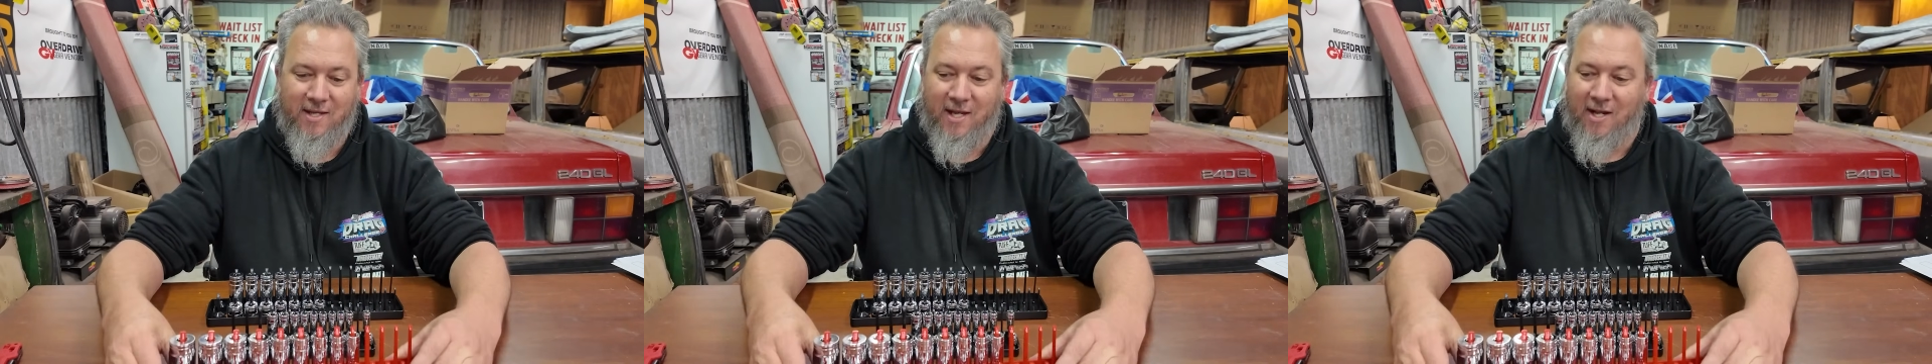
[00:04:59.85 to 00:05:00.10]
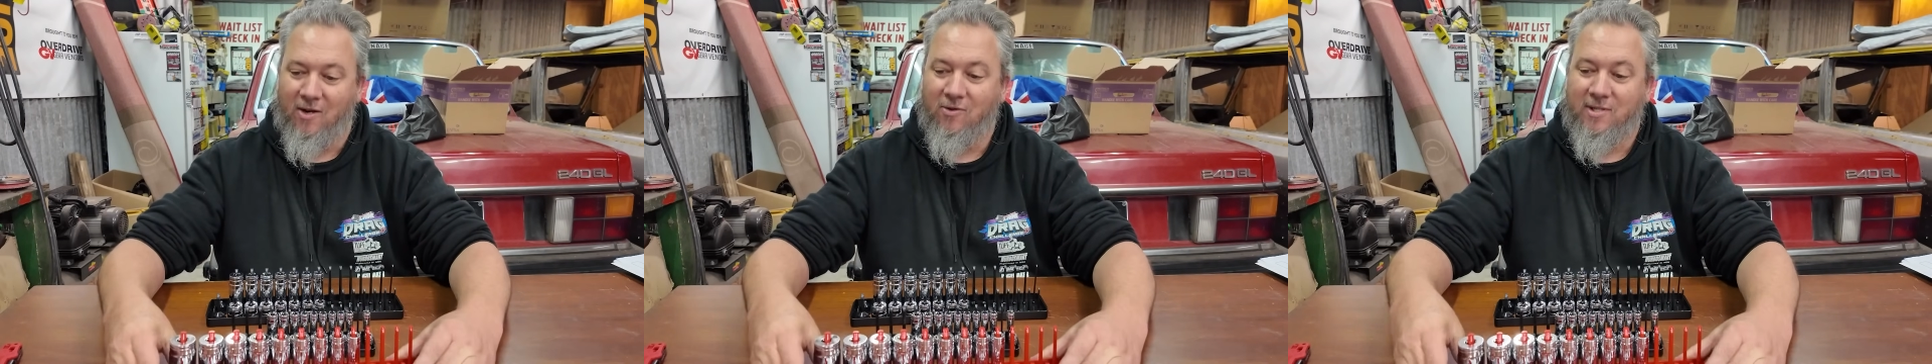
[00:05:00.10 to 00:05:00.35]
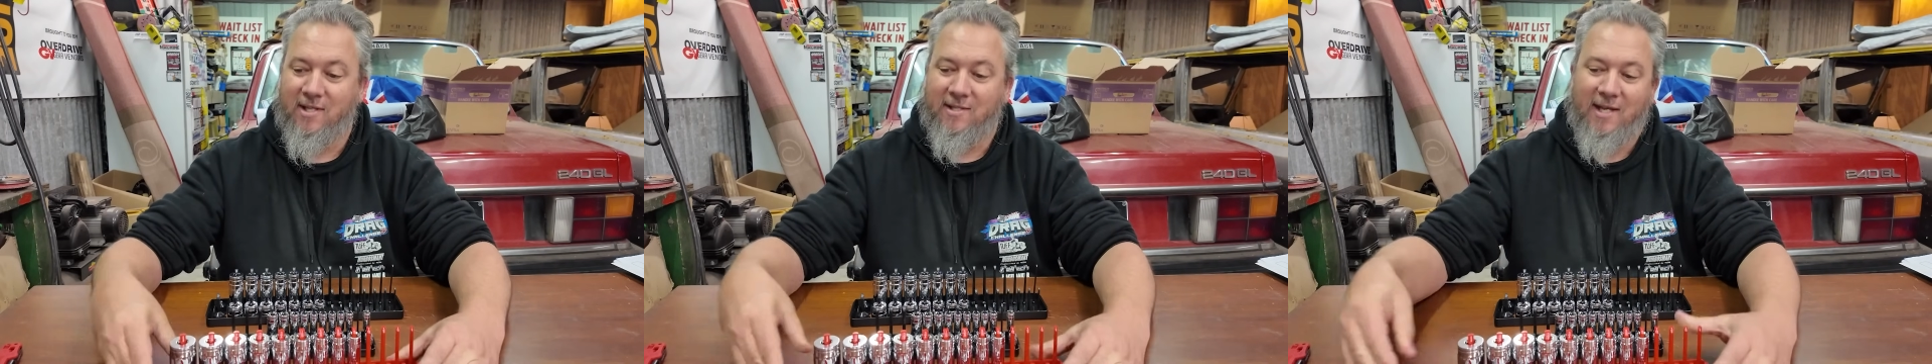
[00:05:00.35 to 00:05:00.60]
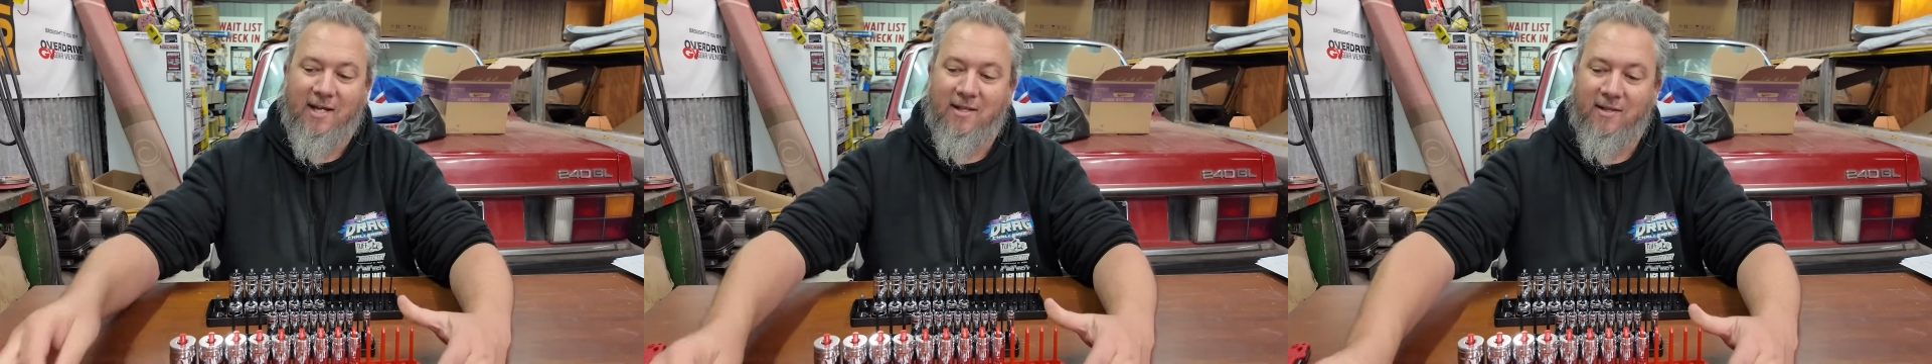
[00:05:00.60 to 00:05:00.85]
Yeah, it looks
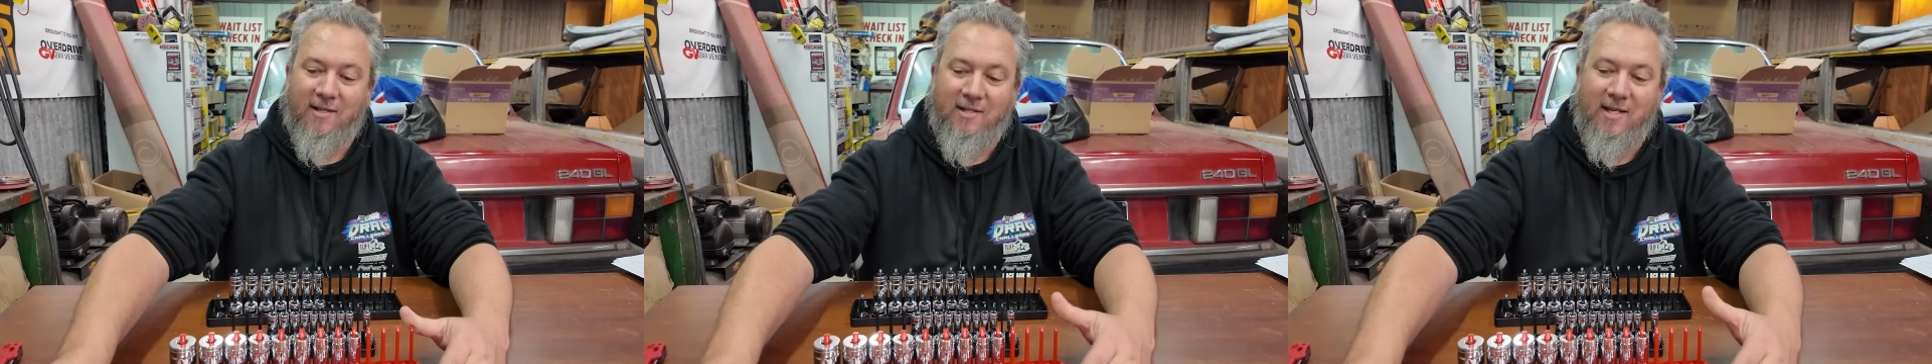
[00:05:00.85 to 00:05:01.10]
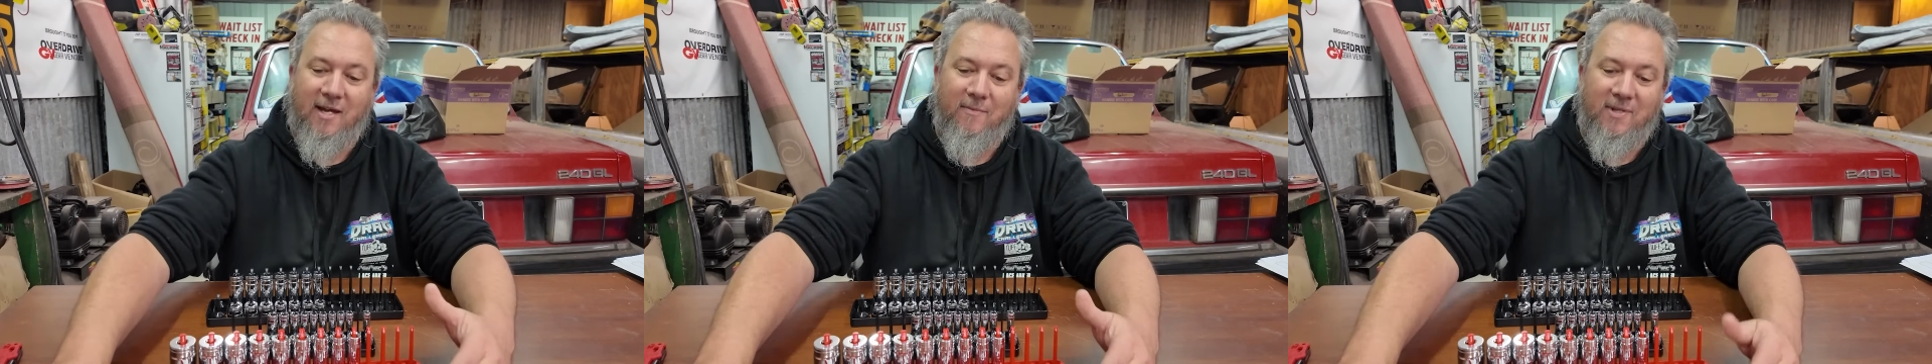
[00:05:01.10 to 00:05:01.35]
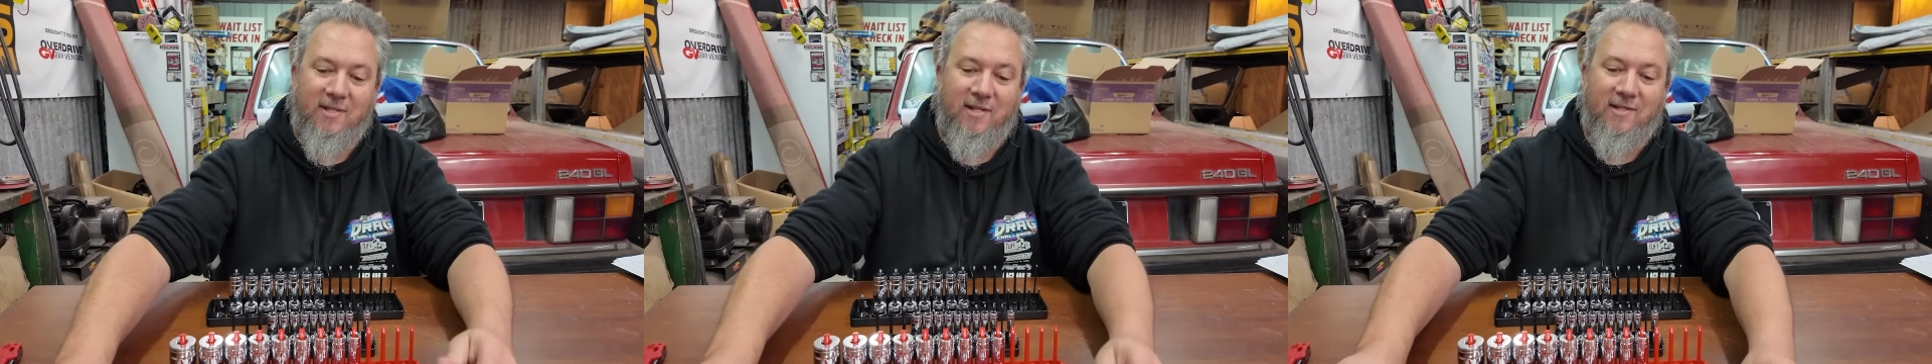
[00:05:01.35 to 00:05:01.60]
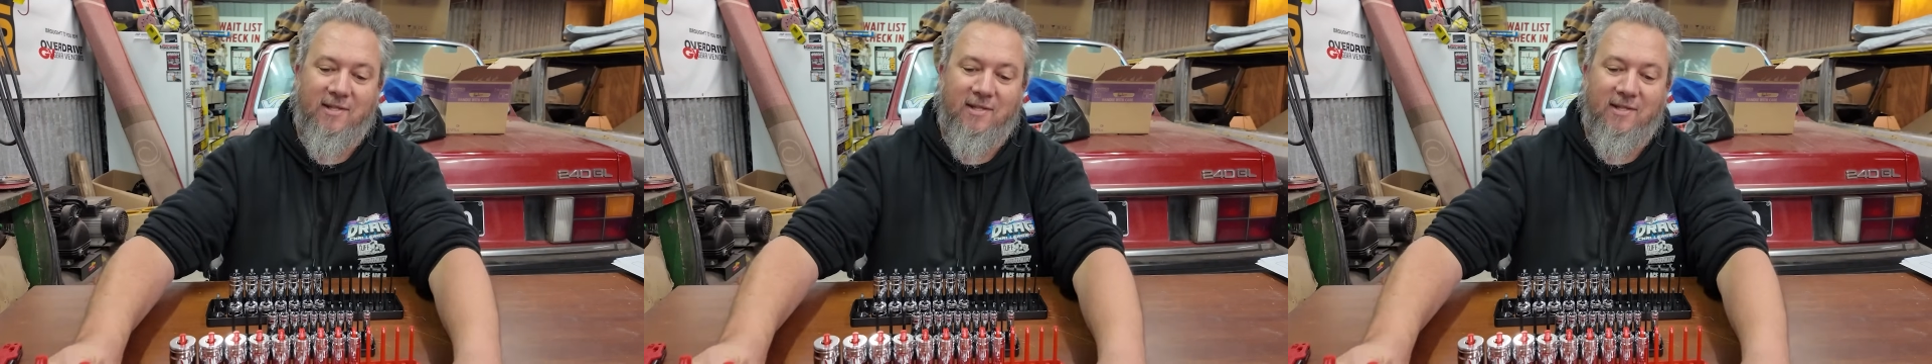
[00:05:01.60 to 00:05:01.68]
exactly the same as the